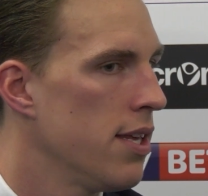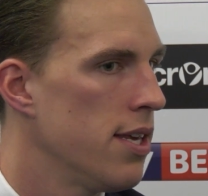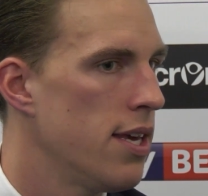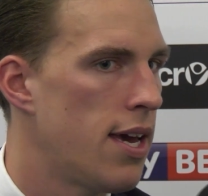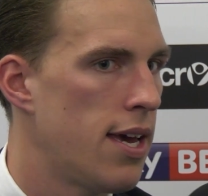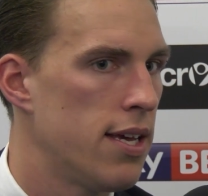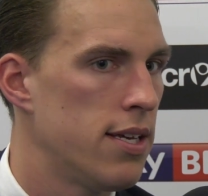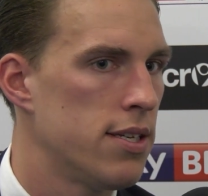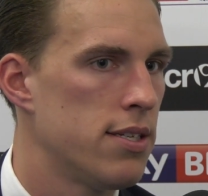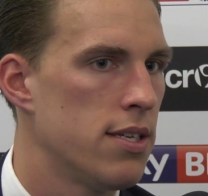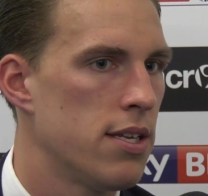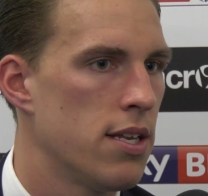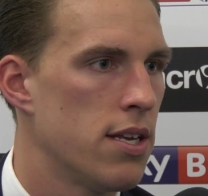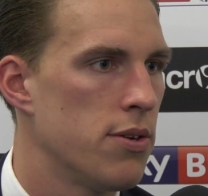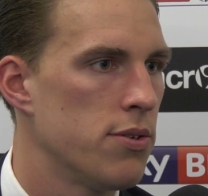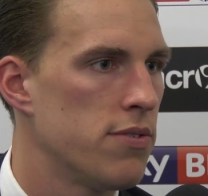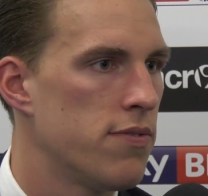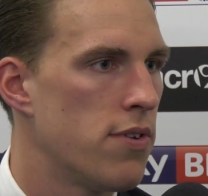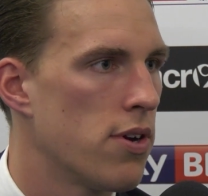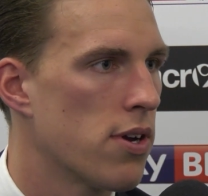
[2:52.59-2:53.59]
Yeah, he's
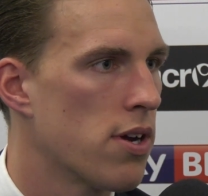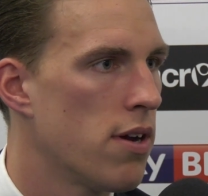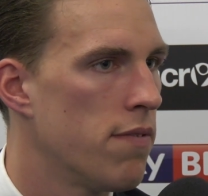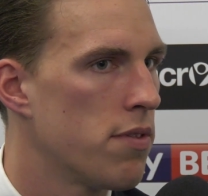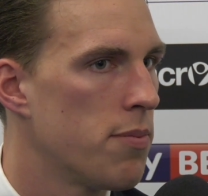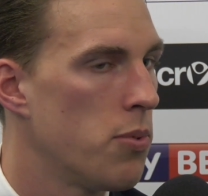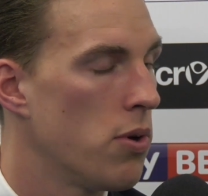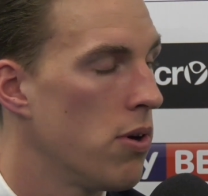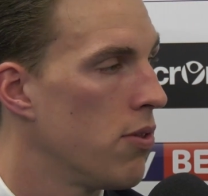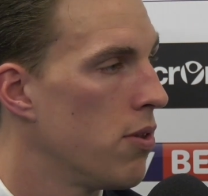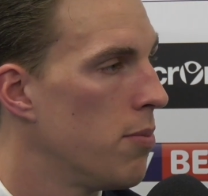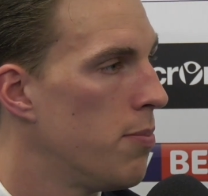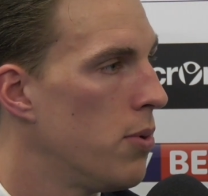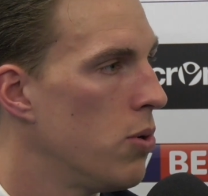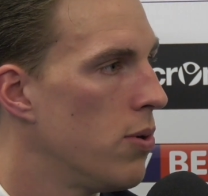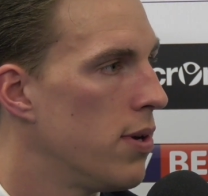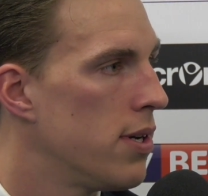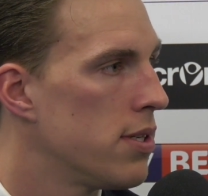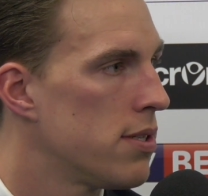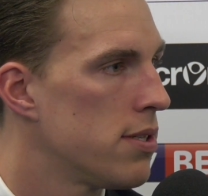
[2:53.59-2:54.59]
very comfortable on the
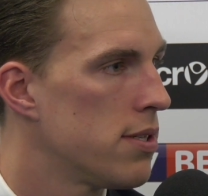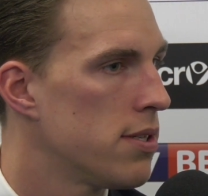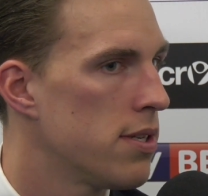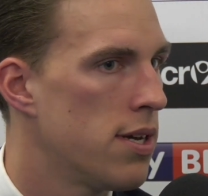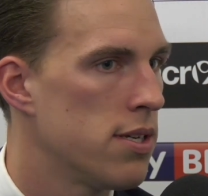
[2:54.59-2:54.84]
ball as